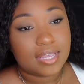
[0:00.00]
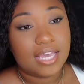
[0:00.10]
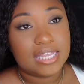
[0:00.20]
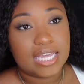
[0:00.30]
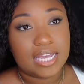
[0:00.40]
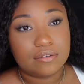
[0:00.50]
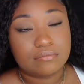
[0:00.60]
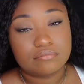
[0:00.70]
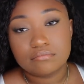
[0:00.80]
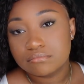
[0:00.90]
and then
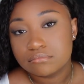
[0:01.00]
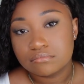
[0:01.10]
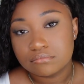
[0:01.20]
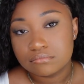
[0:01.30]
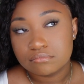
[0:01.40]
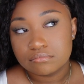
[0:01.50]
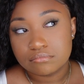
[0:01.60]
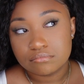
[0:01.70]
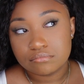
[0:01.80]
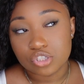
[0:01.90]

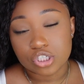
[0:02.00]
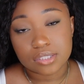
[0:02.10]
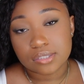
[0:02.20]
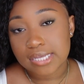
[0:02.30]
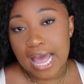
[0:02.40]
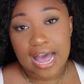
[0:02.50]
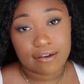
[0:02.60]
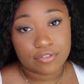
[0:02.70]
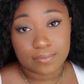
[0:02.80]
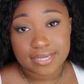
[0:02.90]
just
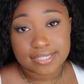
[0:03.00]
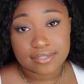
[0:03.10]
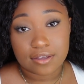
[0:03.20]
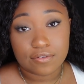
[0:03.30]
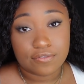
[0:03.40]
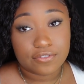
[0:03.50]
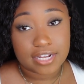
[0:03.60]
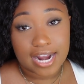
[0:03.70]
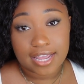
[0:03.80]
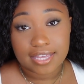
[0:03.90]
have the rest of the
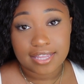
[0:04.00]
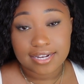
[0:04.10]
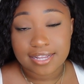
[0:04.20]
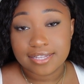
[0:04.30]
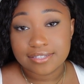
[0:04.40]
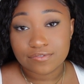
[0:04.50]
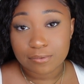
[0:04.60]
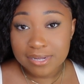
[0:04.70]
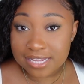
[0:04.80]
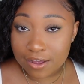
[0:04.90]
night and the days for
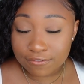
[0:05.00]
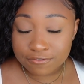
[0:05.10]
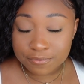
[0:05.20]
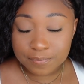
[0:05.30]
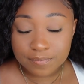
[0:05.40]
myself.